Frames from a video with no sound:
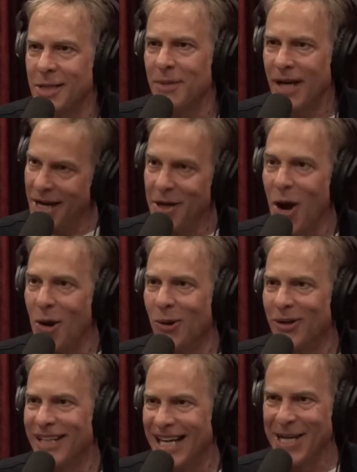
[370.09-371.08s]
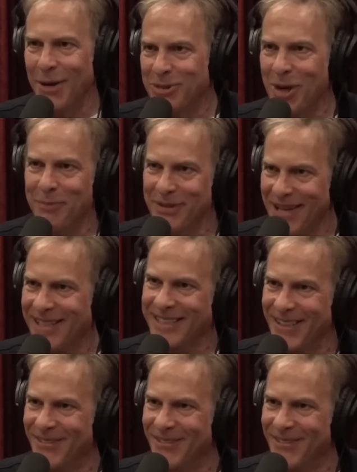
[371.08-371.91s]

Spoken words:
I'm like, I know, I'm so productive.